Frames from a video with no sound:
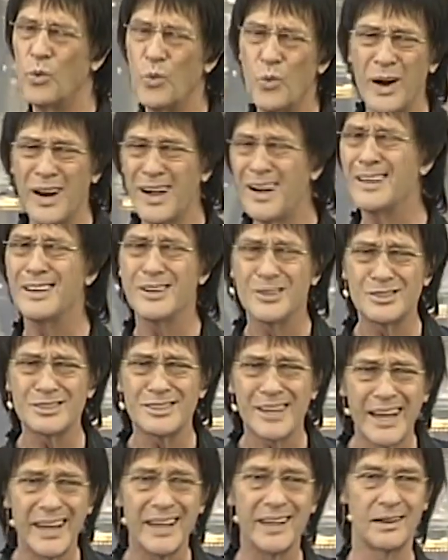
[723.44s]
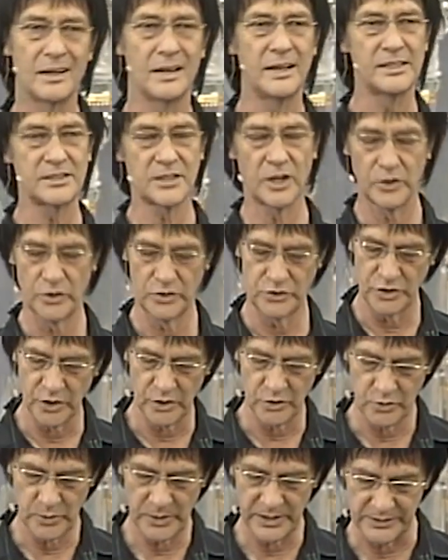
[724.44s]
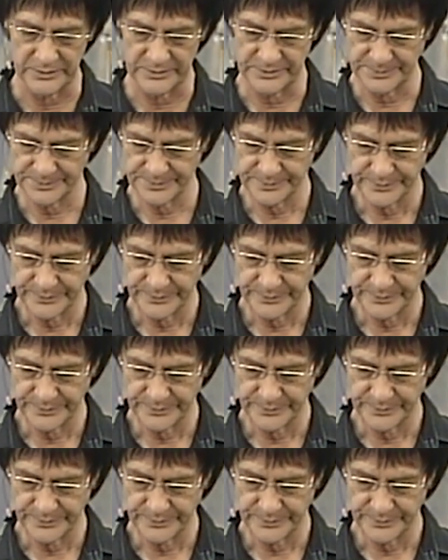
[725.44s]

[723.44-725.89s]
What are you saying? Let's go to John 12.